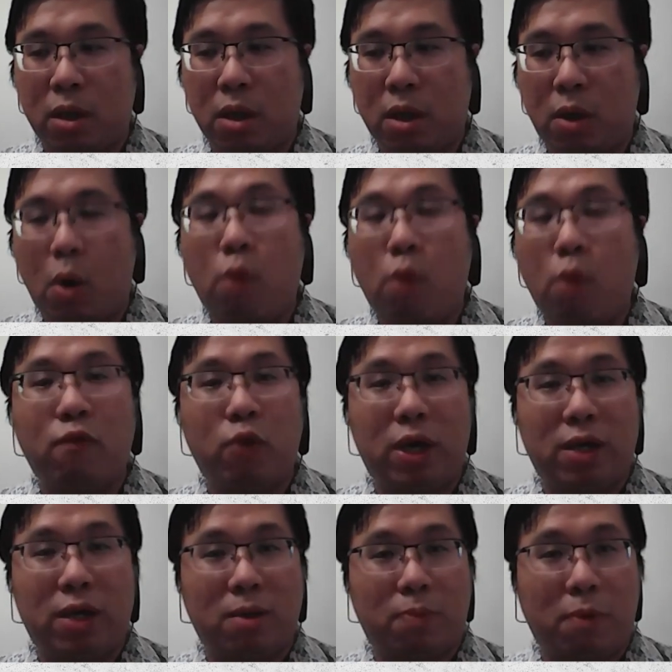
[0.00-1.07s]

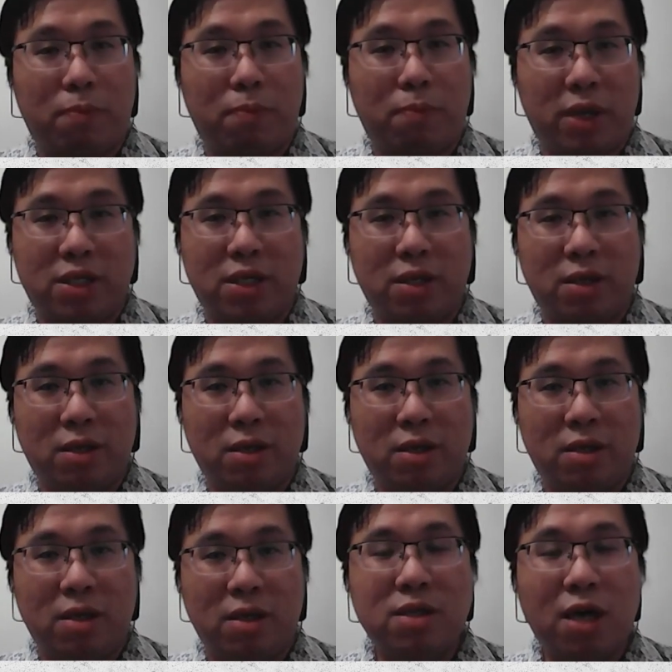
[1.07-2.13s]
overweight population.
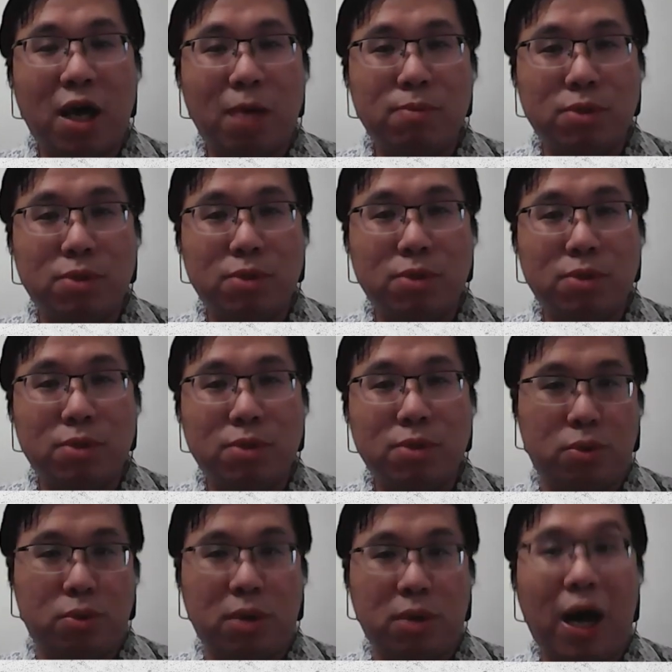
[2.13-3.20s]
This comes close
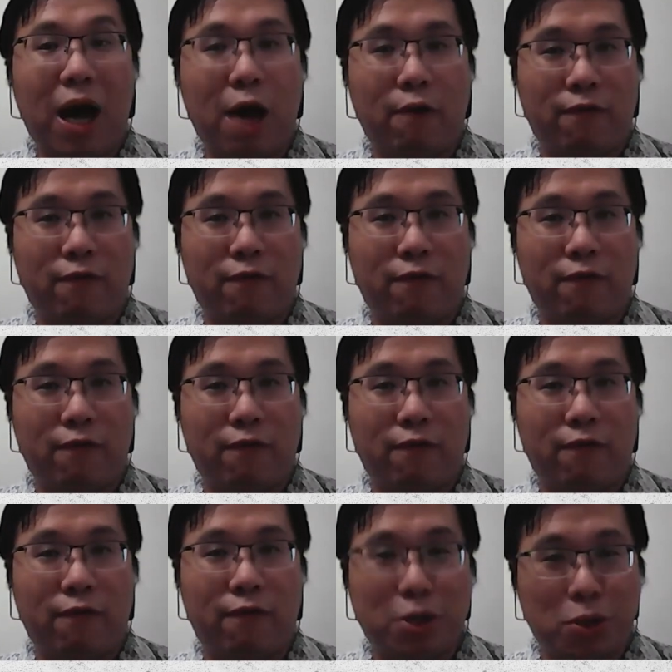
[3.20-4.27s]
to half.
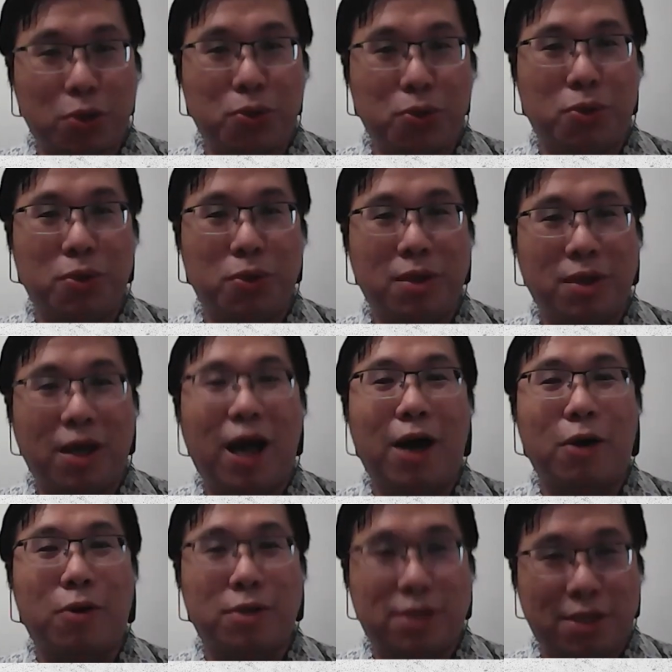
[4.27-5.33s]
1 in 2
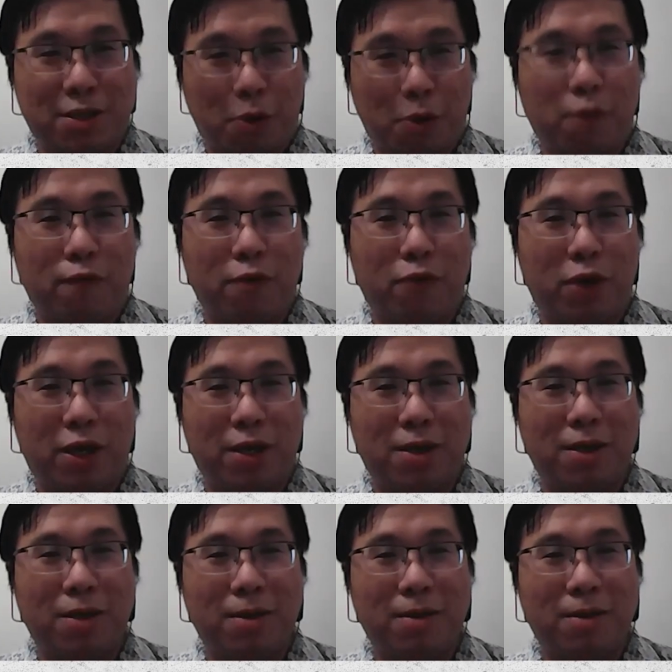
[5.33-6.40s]
are considered overweight.
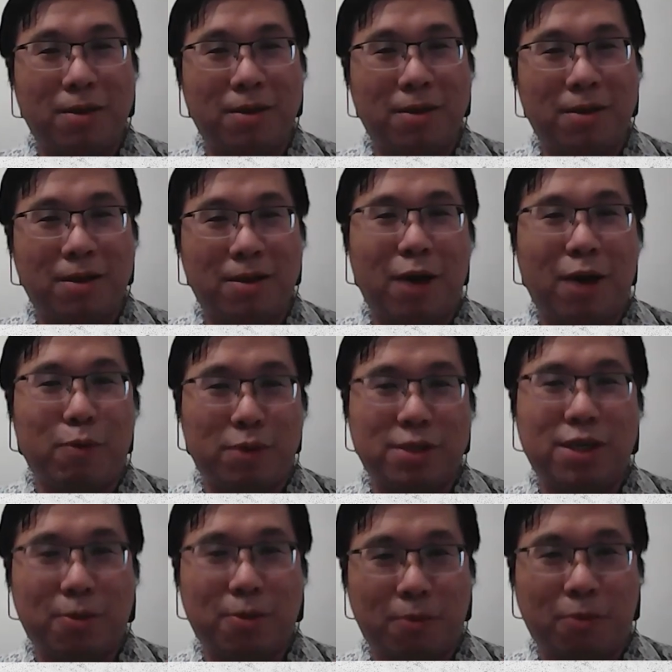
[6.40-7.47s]
I would
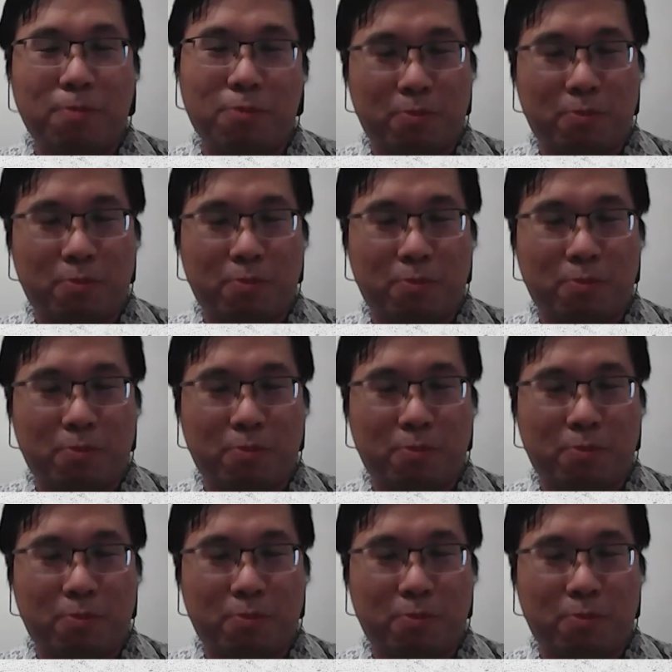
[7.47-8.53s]
say, probably
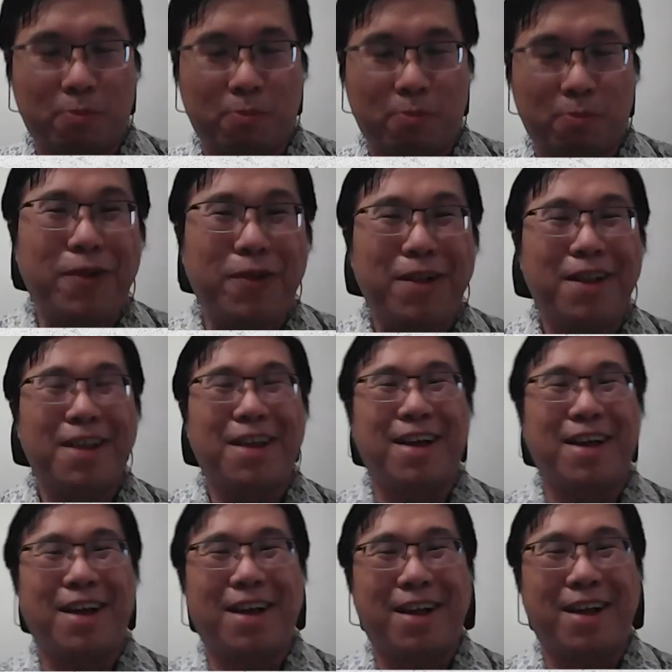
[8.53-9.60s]
including myself,
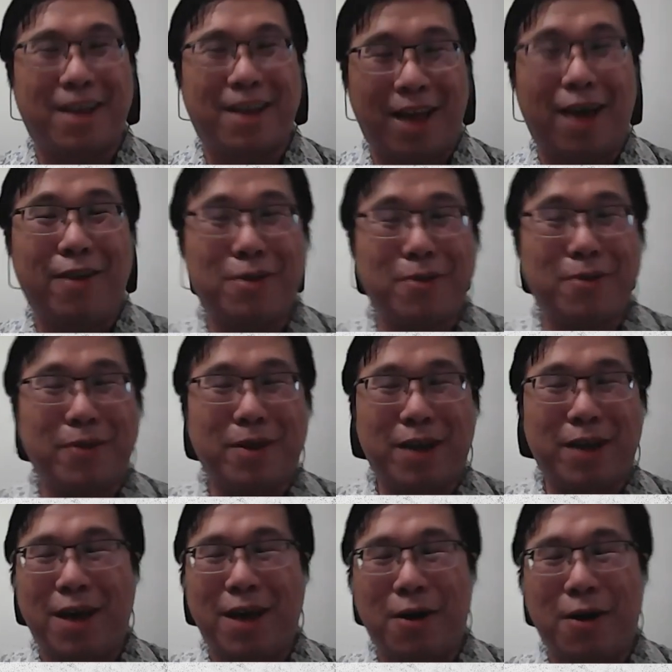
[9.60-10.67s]
that I need to
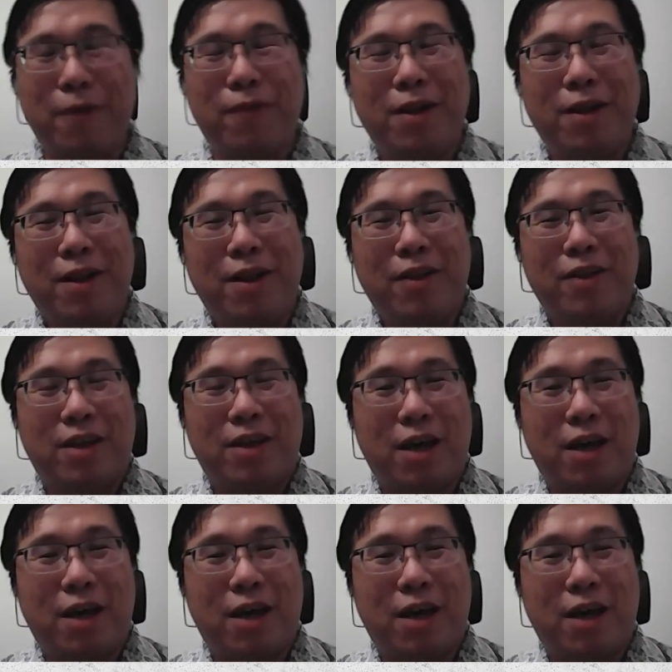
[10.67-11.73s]
take care of.
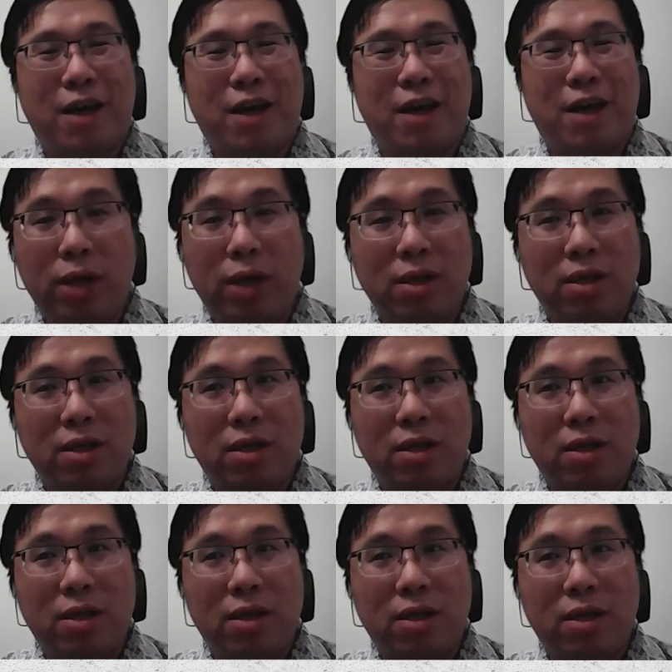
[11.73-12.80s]
Yeah, and then 1
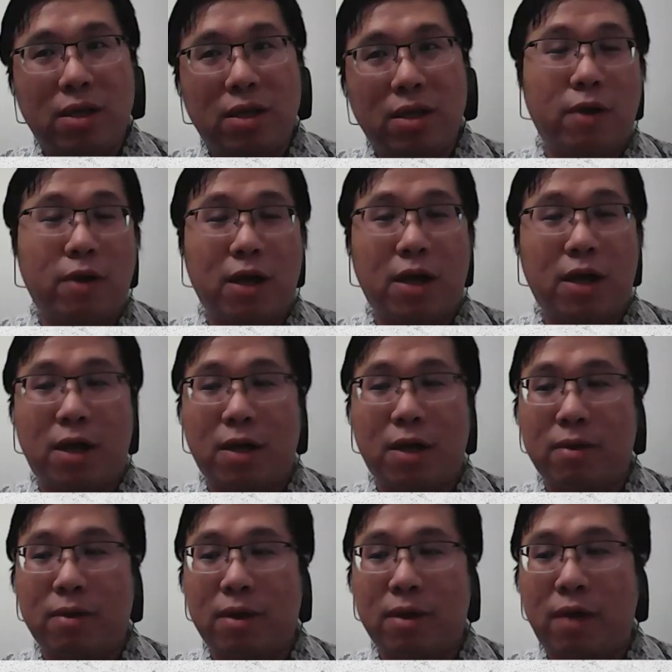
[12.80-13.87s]
in 5
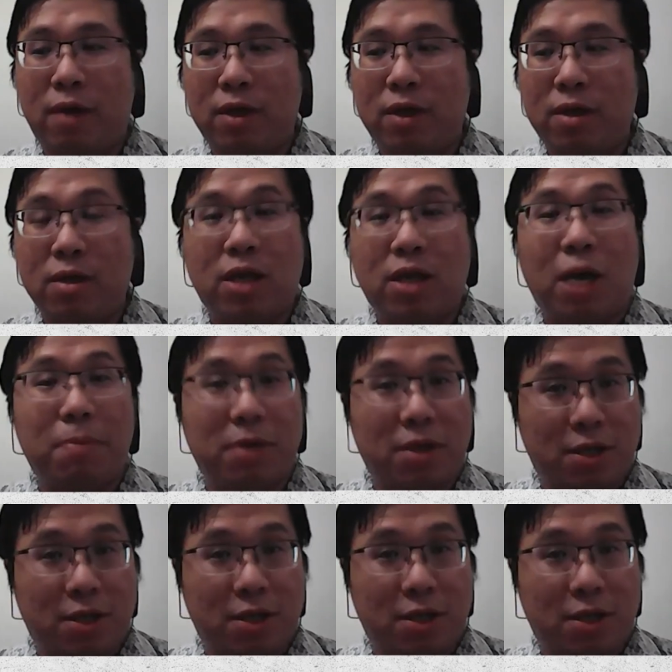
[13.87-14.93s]
having
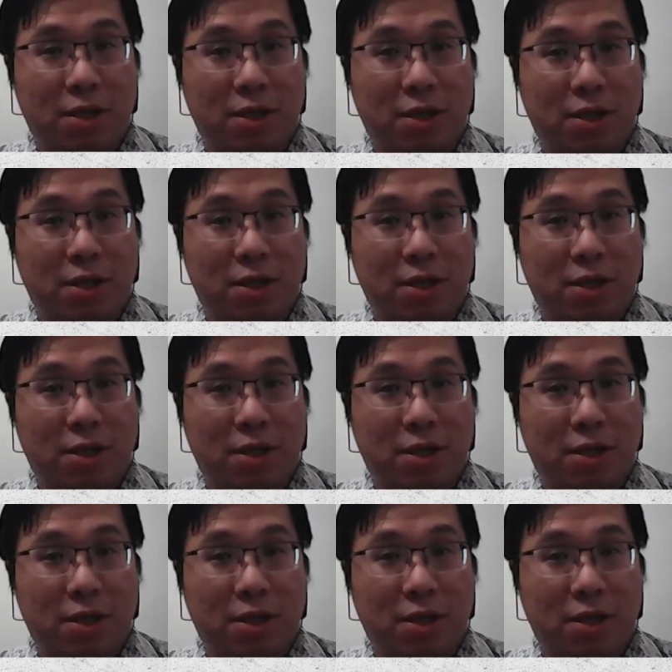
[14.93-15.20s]
diabetes.